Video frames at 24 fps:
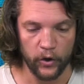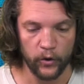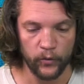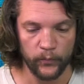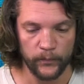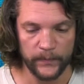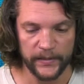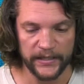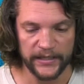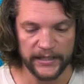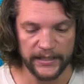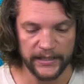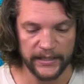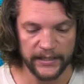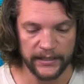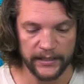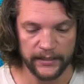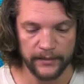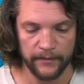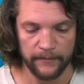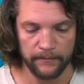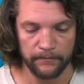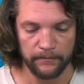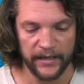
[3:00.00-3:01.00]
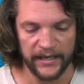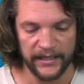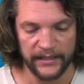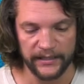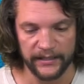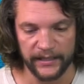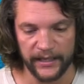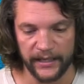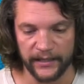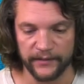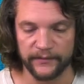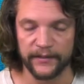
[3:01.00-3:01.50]
OP
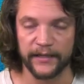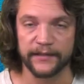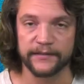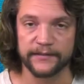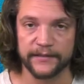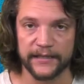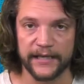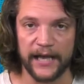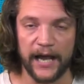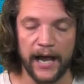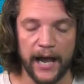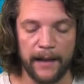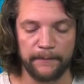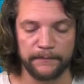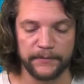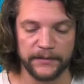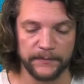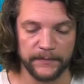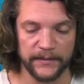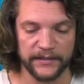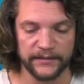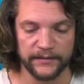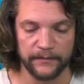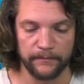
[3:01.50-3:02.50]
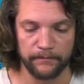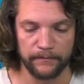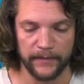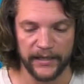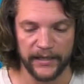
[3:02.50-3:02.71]
mainnet. That's the Optimism